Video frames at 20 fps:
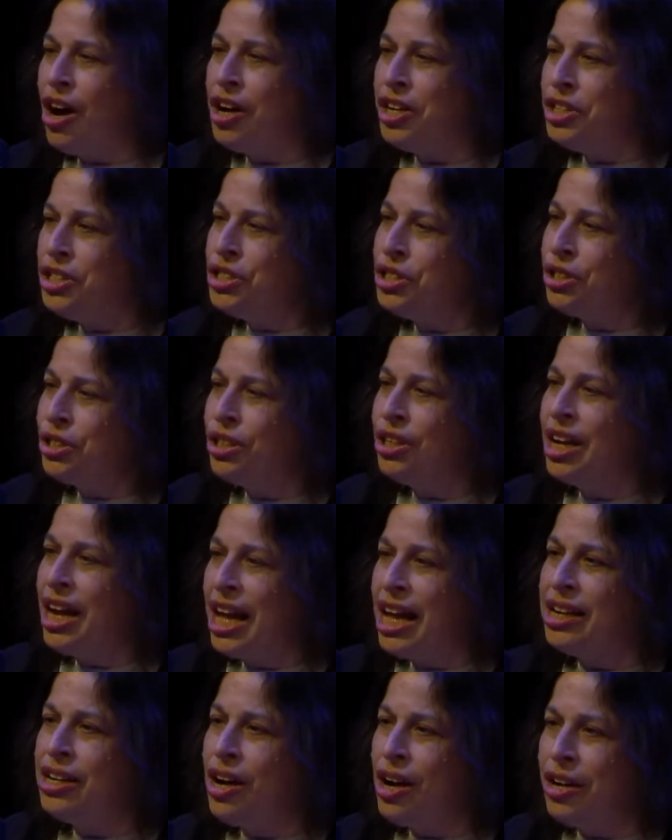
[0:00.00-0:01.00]
under
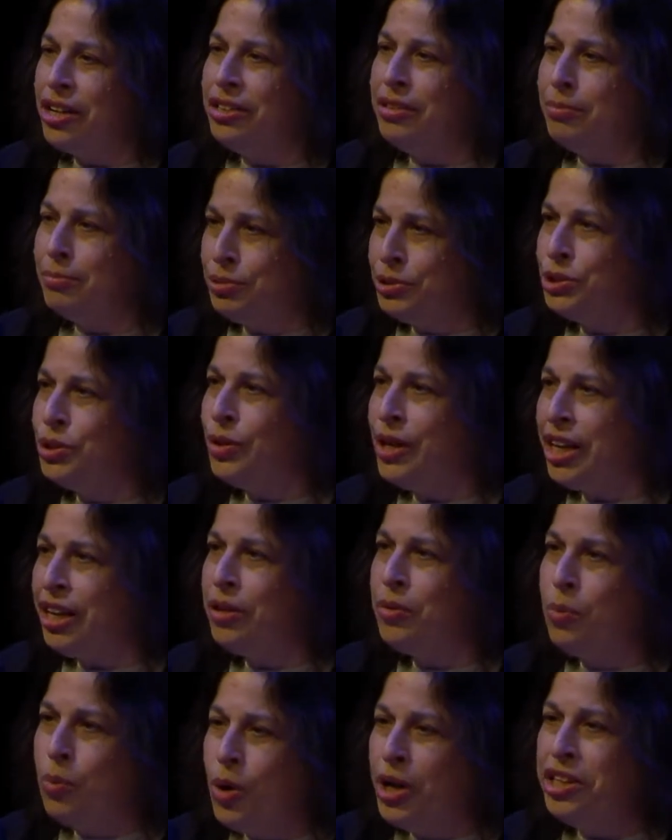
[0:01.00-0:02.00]
and
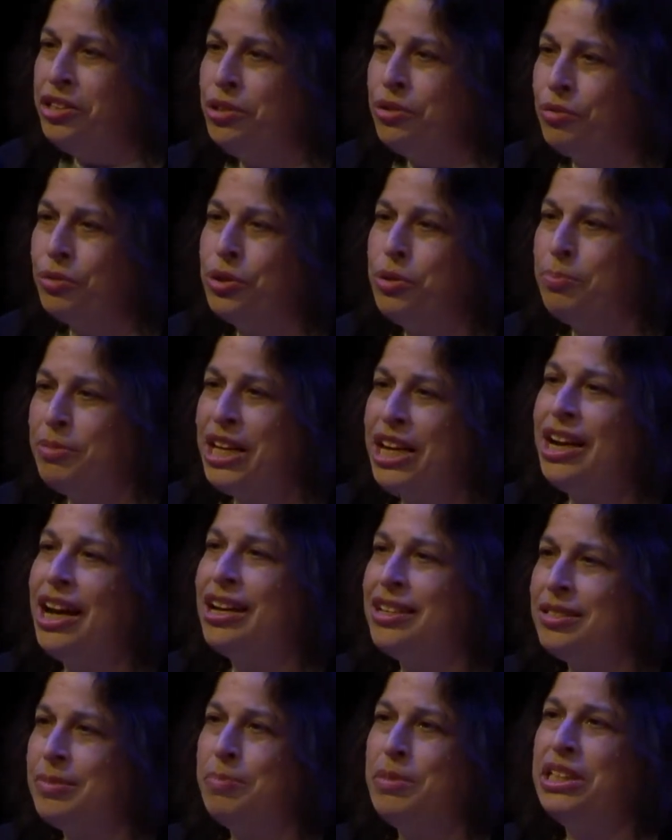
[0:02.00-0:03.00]
unemployed. One group that has